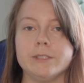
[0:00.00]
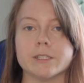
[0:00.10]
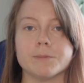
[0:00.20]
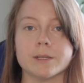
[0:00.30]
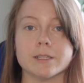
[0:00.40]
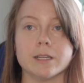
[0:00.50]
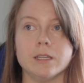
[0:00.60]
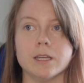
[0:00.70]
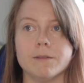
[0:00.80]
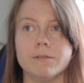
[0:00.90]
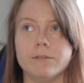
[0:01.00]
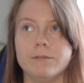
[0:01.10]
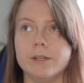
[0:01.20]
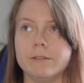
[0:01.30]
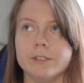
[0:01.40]
just because I have
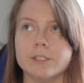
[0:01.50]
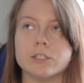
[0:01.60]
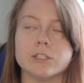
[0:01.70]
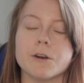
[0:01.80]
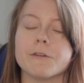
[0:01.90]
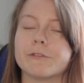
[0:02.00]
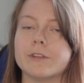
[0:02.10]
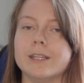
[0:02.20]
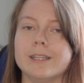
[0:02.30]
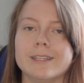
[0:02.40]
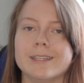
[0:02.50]
very soft and